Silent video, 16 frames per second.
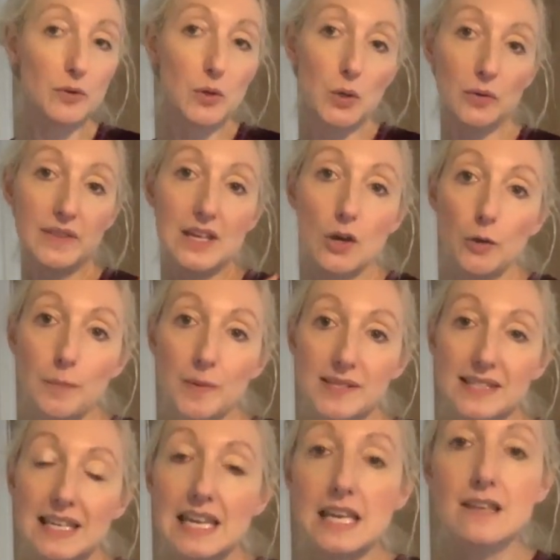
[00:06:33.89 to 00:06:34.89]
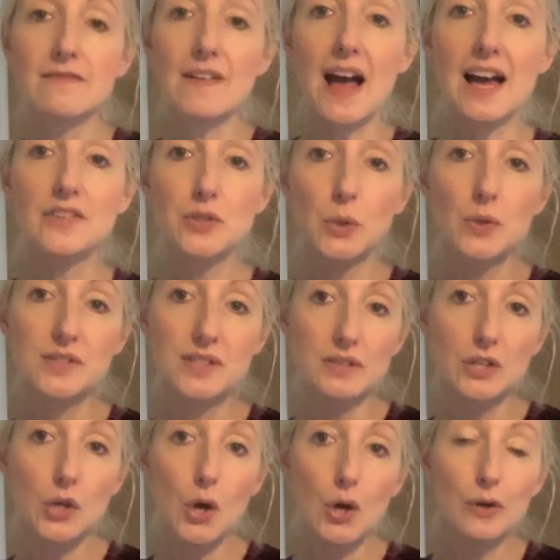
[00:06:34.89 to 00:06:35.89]
for the upper sleeve and also
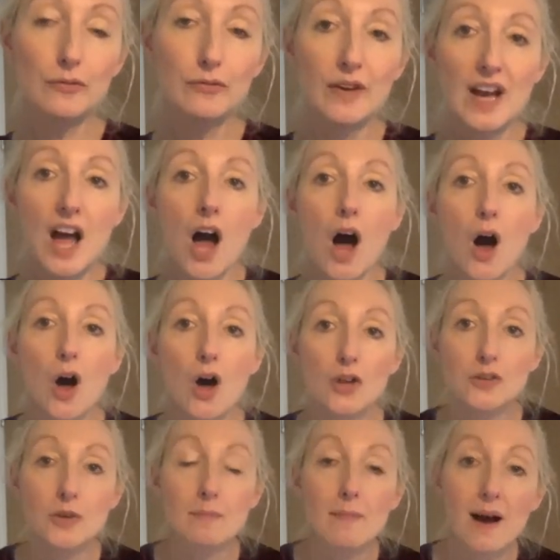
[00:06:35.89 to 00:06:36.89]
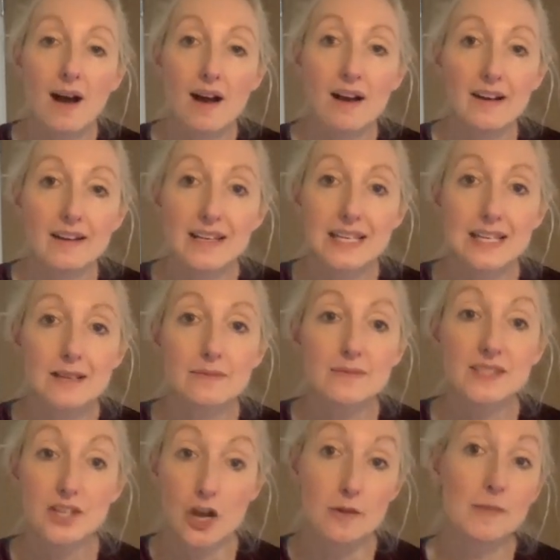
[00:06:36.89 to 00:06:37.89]
the cuff on my
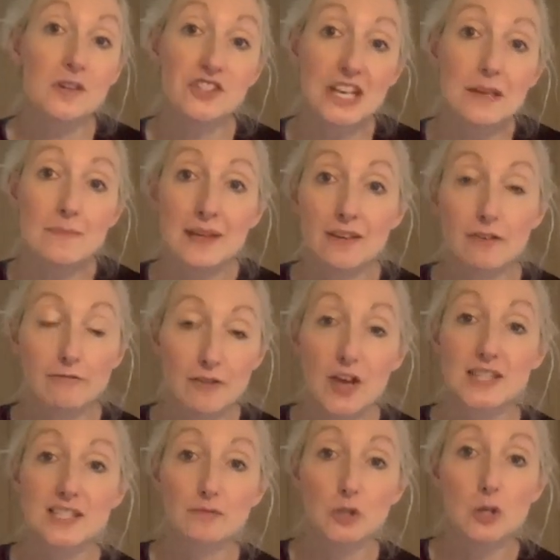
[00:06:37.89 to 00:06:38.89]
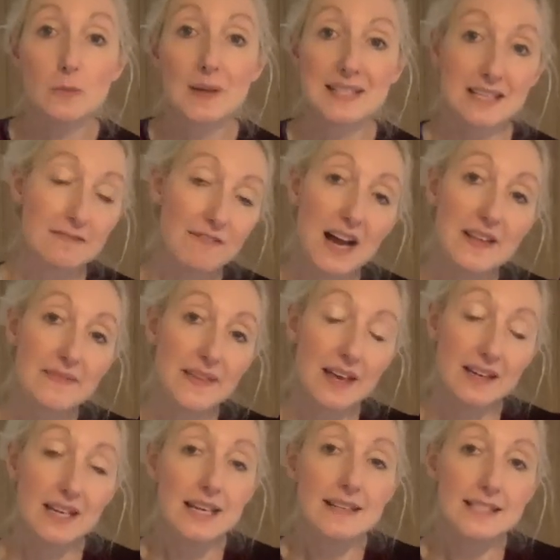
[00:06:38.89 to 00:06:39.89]
sewing machine first of all because I find
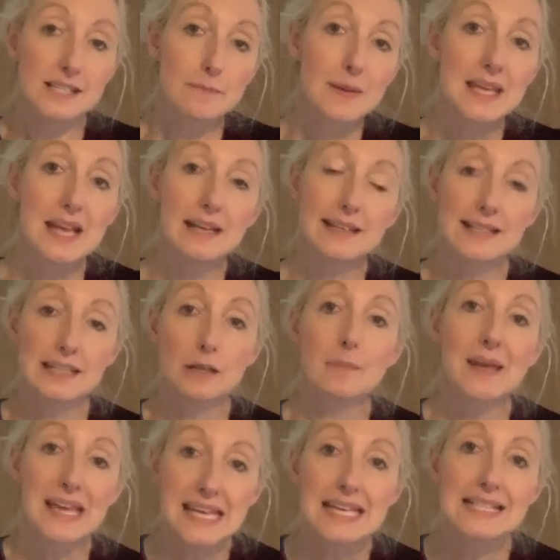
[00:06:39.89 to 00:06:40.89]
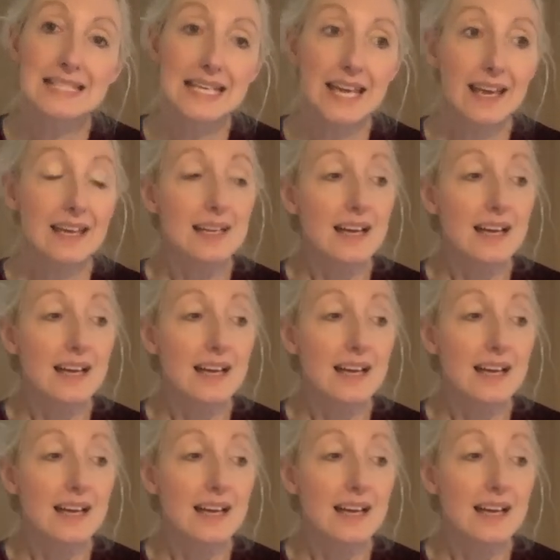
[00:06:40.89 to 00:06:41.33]
that to be a little bit easier